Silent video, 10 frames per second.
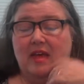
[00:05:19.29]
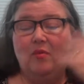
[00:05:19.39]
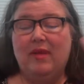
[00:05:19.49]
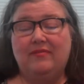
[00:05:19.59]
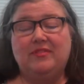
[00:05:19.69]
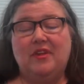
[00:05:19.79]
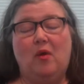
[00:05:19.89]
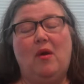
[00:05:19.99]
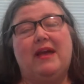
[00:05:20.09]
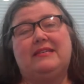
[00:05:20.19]
We have
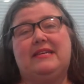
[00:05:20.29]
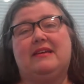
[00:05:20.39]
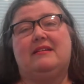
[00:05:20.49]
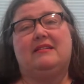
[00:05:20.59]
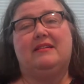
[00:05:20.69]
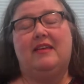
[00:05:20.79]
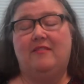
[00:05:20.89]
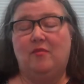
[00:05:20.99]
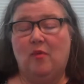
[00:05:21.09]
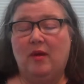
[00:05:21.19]
no idea
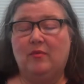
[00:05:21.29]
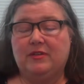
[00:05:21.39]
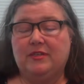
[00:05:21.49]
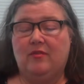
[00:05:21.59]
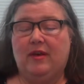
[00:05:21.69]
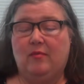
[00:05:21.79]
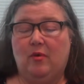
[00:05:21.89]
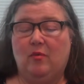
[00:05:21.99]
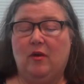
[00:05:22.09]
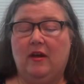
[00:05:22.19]
if what we're doing
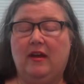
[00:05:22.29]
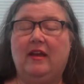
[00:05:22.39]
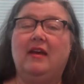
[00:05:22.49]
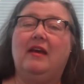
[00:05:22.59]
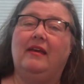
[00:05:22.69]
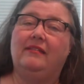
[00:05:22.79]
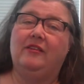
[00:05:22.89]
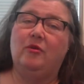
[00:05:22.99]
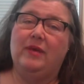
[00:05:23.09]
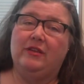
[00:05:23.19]
will work
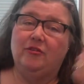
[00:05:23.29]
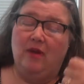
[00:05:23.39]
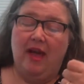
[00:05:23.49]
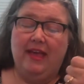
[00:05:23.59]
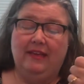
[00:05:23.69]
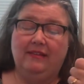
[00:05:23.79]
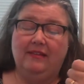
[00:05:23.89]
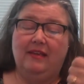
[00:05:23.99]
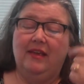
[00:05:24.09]
until we try it,